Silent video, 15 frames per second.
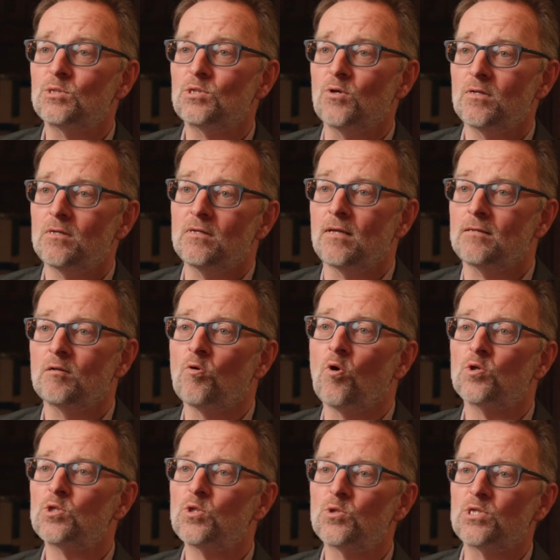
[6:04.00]
that
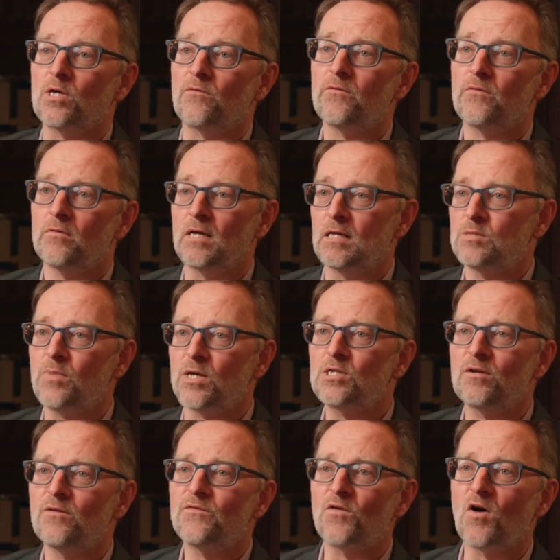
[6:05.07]
lawsuits are,
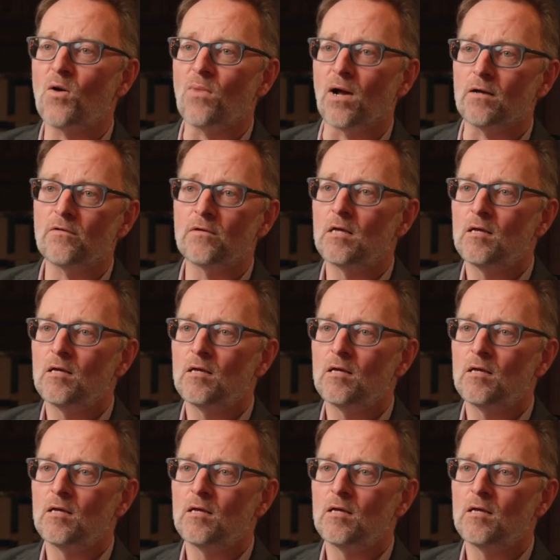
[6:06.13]
especially in pharma,